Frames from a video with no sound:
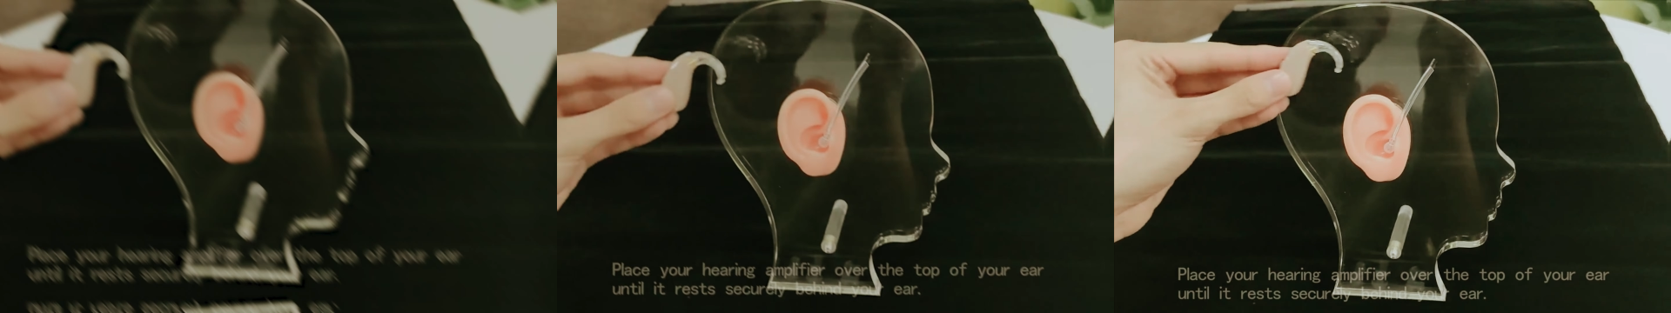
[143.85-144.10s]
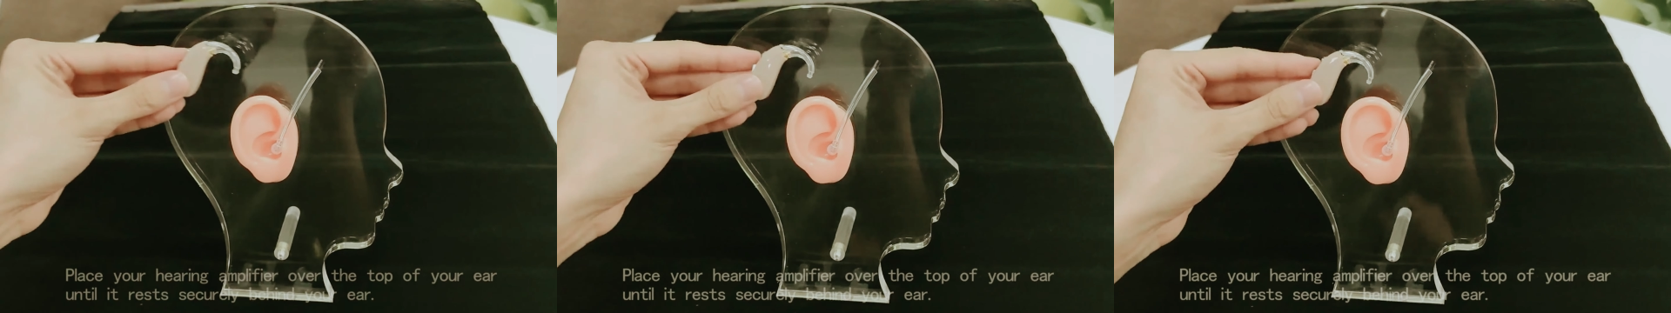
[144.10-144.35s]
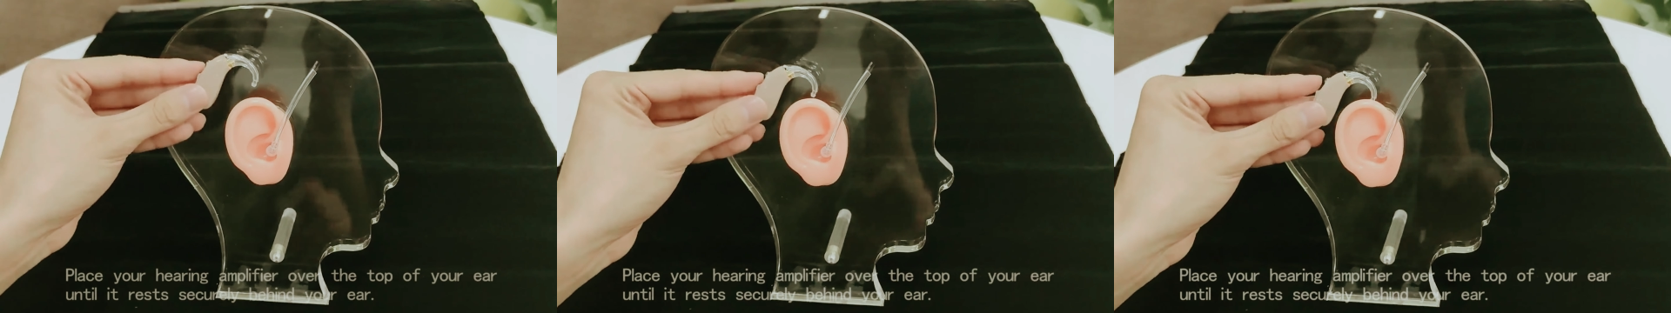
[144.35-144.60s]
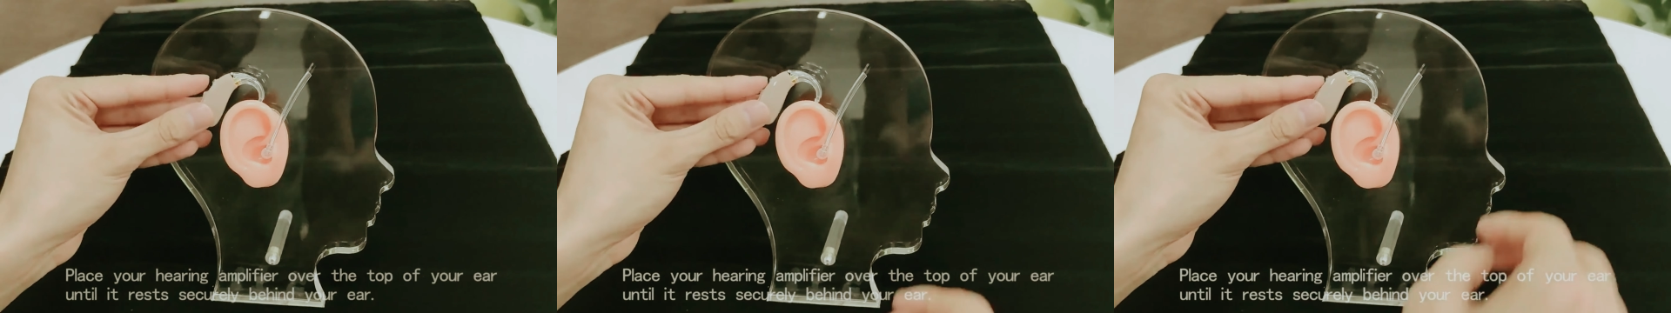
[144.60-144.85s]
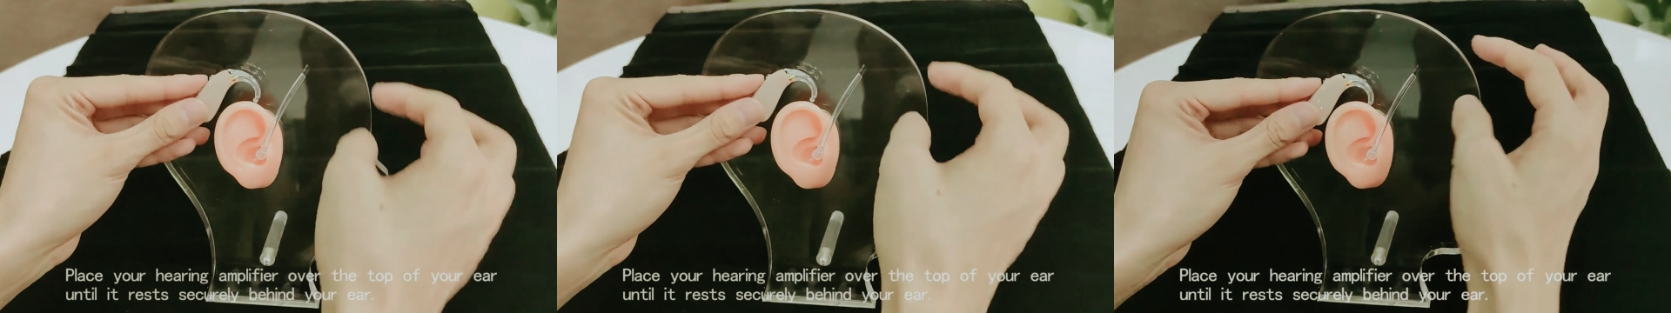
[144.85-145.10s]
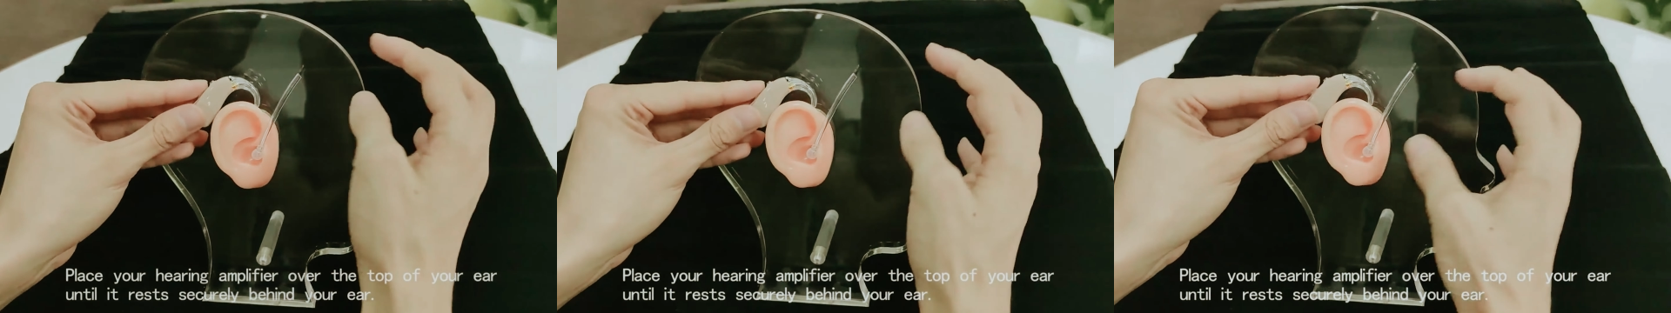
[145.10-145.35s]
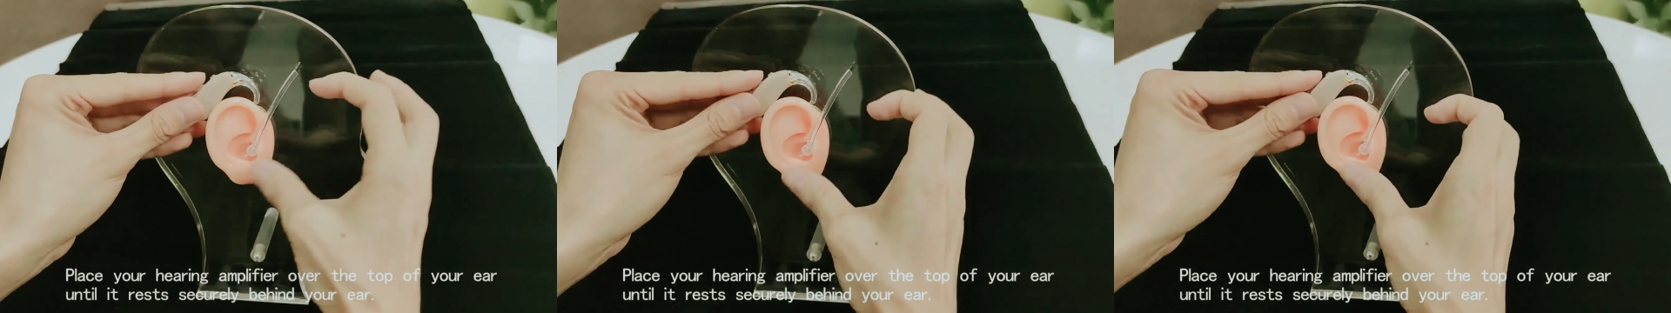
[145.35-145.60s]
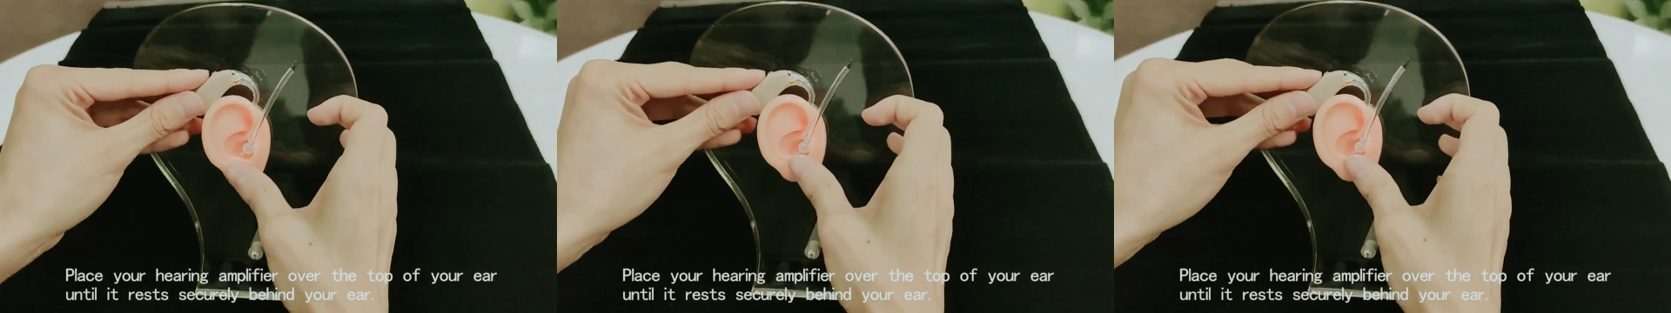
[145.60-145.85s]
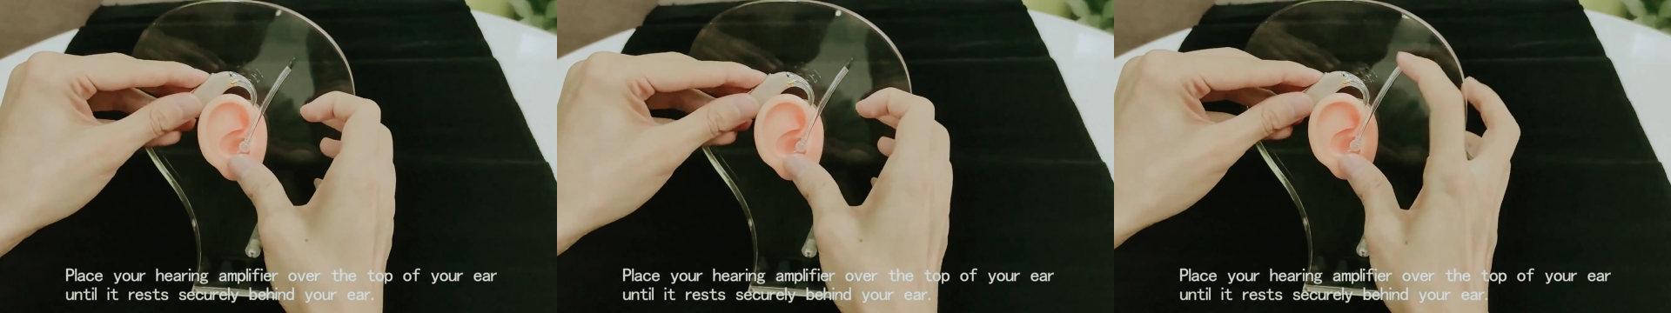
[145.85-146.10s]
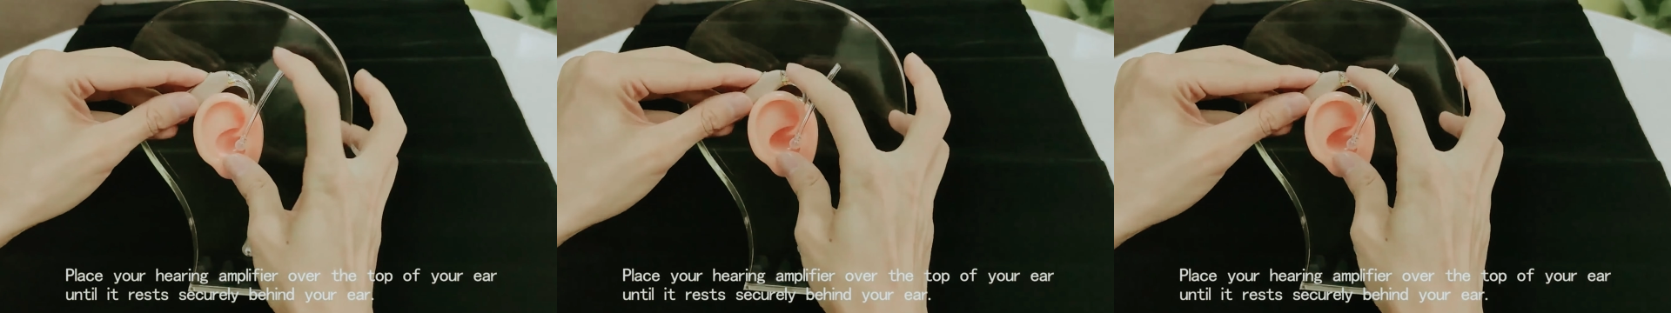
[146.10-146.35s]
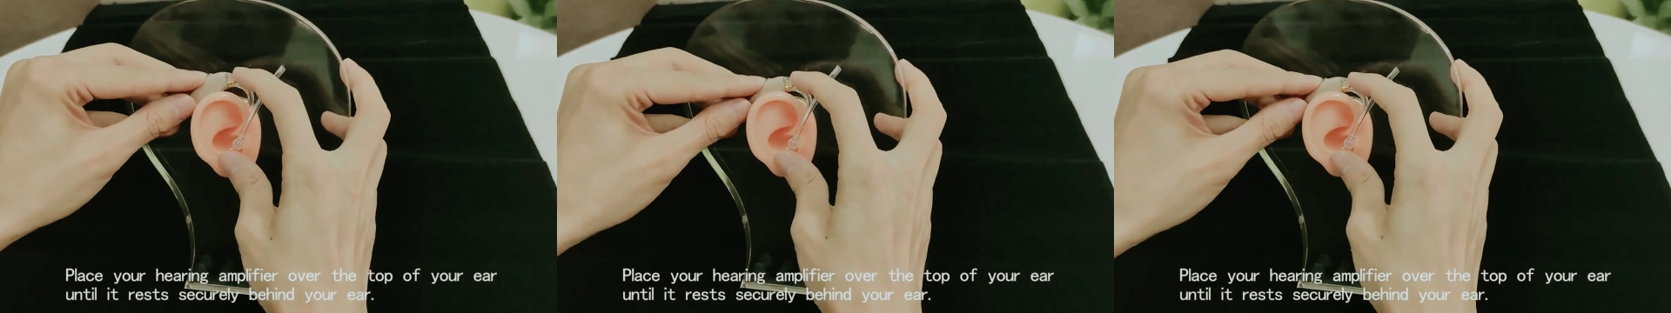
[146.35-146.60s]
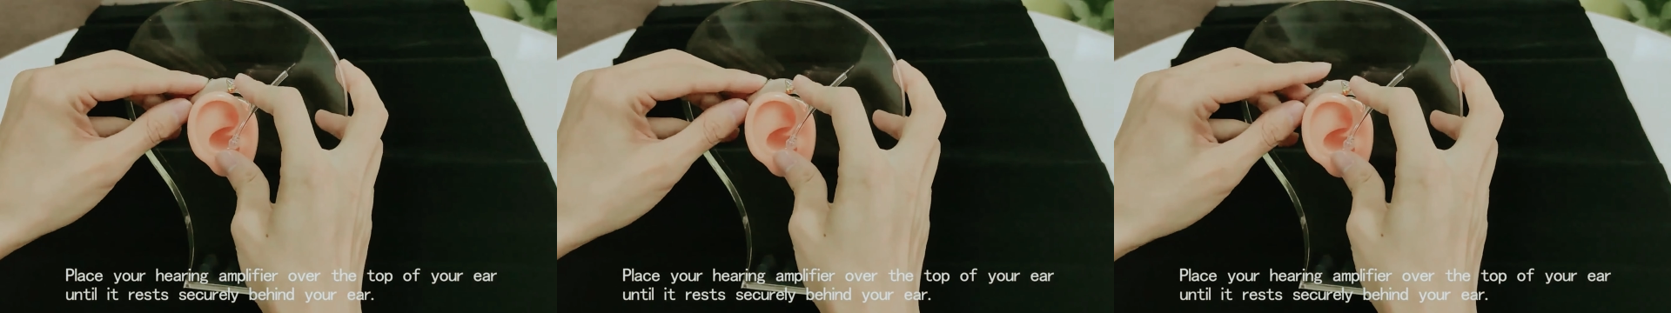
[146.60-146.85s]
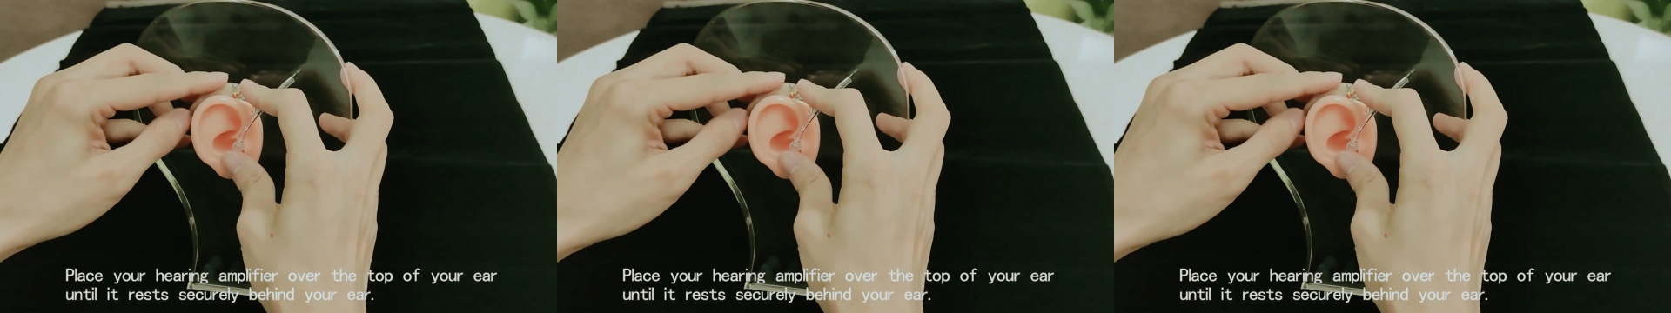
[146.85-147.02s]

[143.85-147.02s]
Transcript: (no speaker visible)